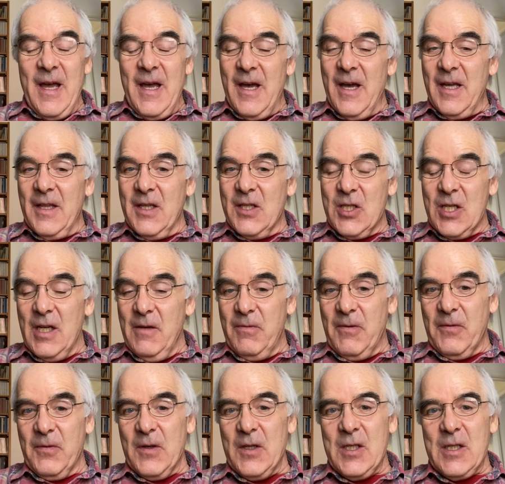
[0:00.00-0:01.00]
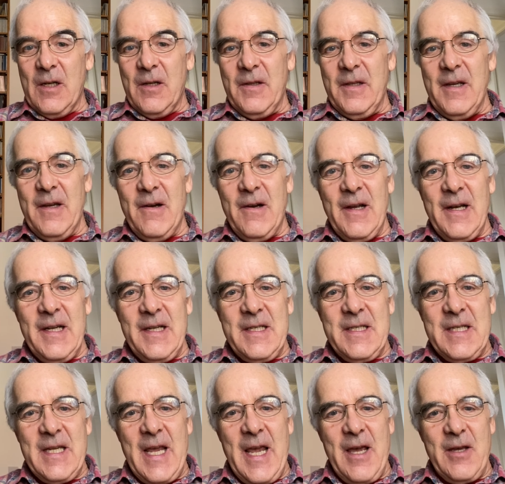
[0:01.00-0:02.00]
the chief official on the
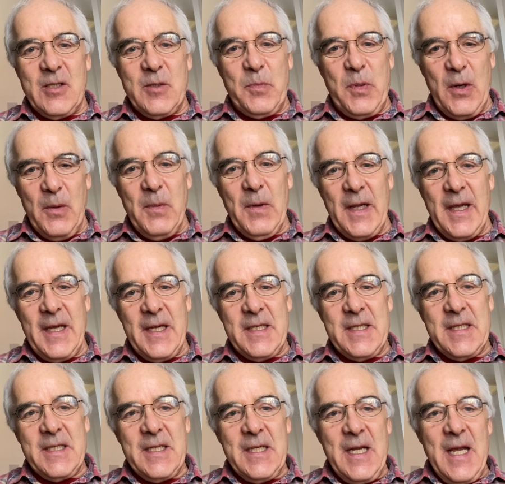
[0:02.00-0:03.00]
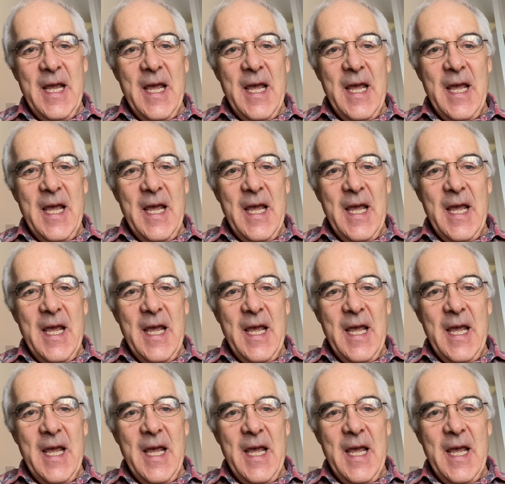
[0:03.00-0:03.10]
island's house, Publius,